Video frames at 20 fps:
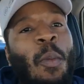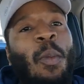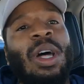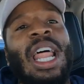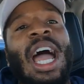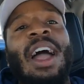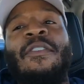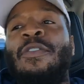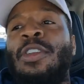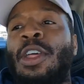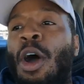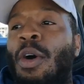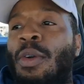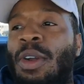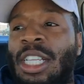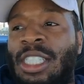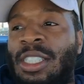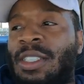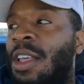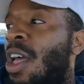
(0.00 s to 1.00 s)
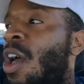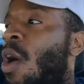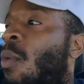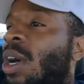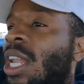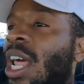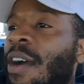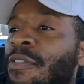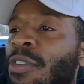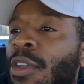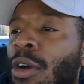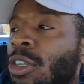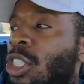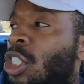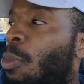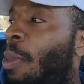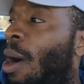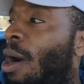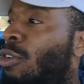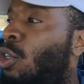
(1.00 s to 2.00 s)
What I've noticed, what I've
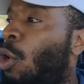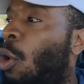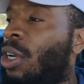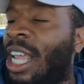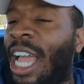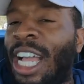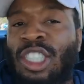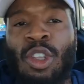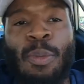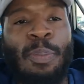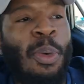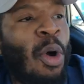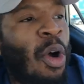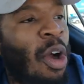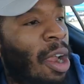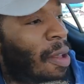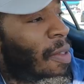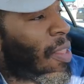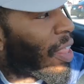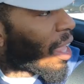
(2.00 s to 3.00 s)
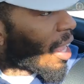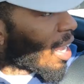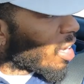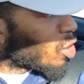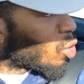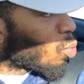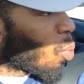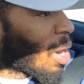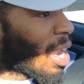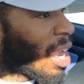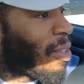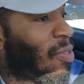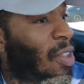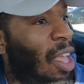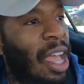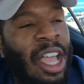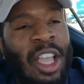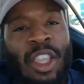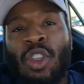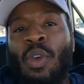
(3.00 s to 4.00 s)
noticed about DoorDash support is when
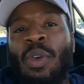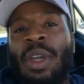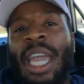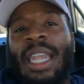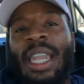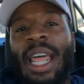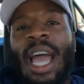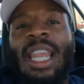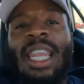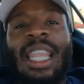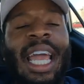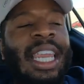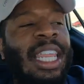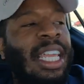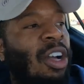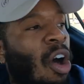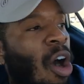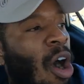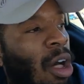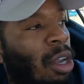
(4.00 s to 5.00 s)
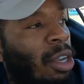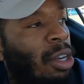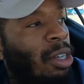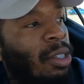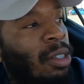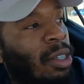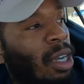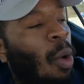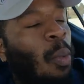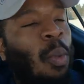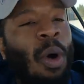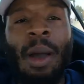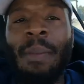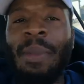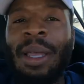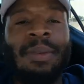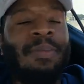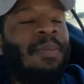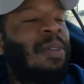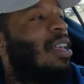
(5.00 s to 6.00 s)
you get a lady caller, a
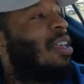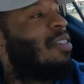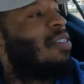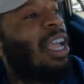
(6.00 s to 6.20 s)
woman,